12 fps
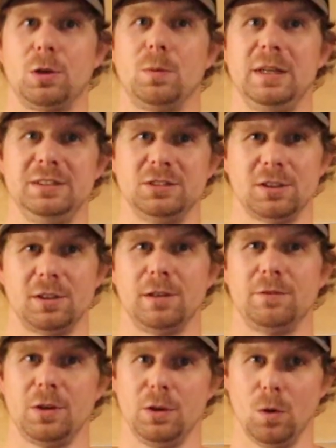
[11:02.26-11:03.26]
to
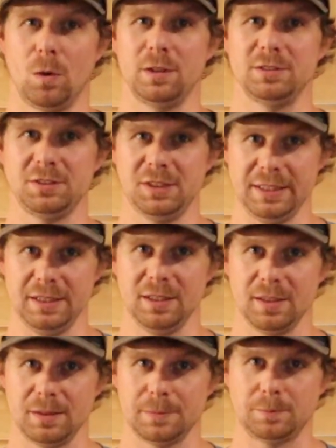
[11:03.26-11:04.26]
reserve your
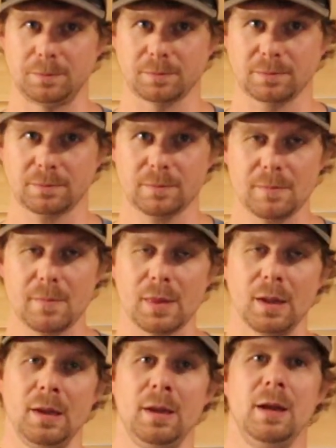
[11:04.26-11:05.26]
seat.
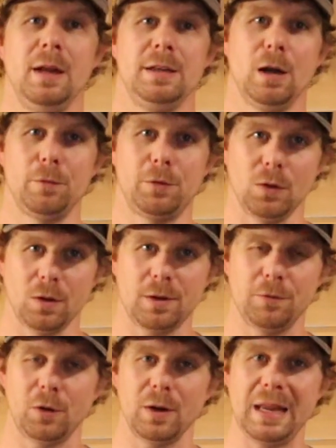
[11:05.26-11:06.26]
Now, if you're
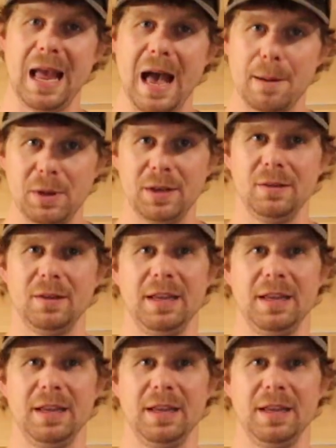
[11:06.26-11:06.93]
looking for a cabin,